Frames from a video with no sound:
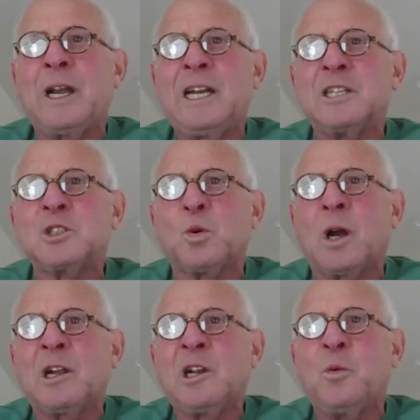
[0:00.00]
wanting a
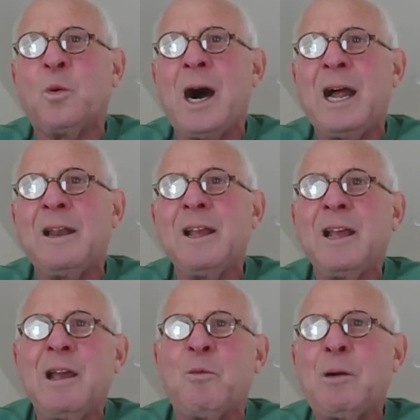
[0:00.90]
stronger yuan.
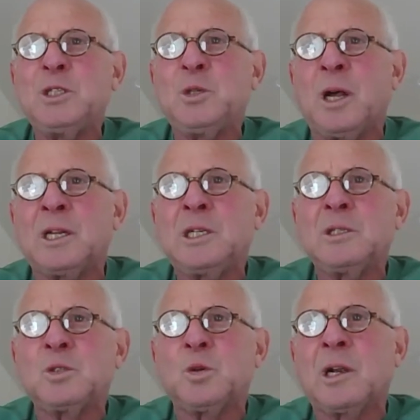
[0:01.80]
And why would you want
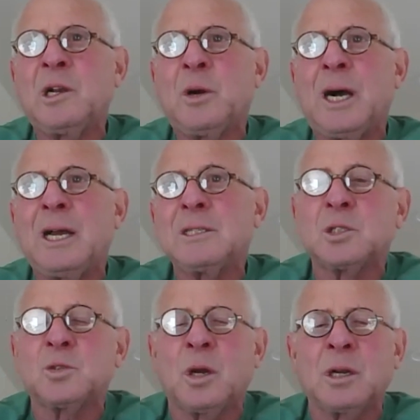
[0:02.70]
a stronger yuan?
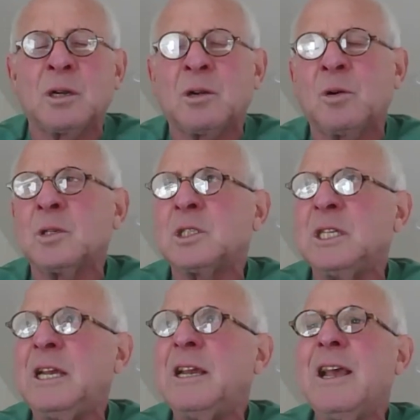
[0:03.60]
Because a stronger
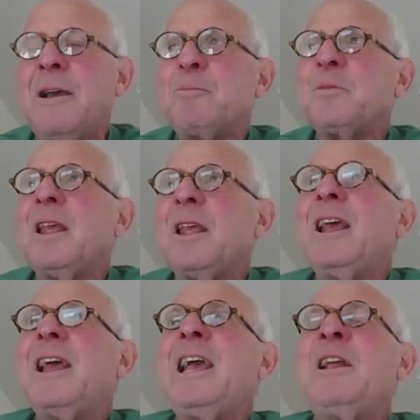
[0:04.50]
currency
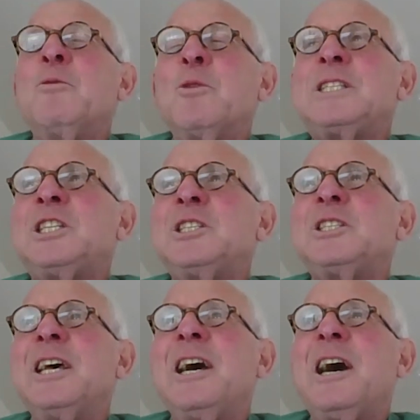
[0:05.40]

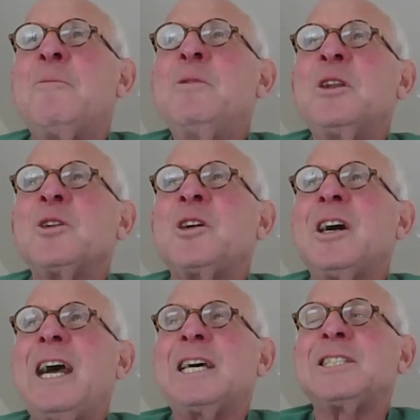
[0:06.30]
enriches a middle
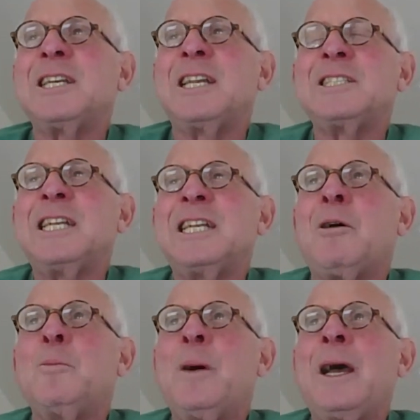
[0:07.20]
class that is
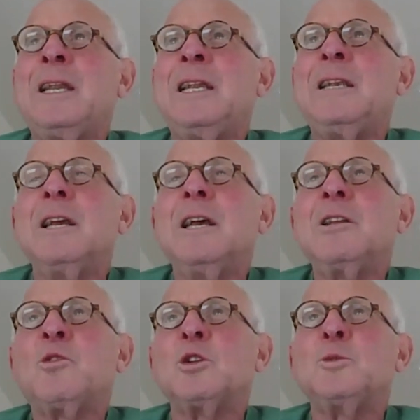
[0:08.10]
now bending
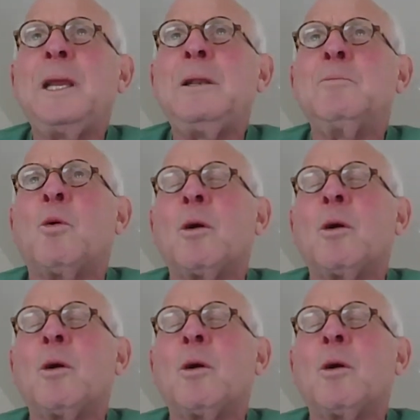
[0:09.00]
towards being